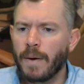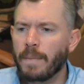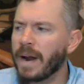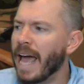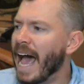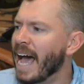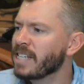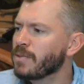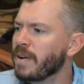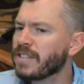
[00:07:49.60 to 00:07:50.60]
But
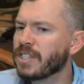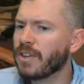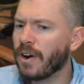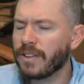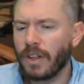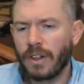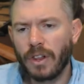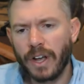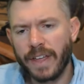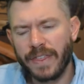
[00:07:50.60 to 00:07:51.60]
as we've started to
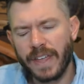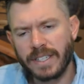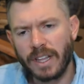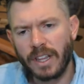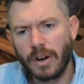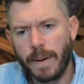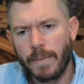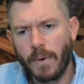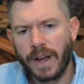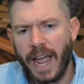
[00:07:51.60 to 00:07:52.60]
look at things a little bit
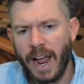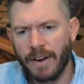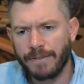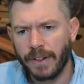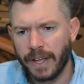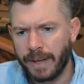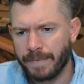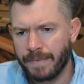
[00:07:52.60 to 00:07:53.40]
more carefully,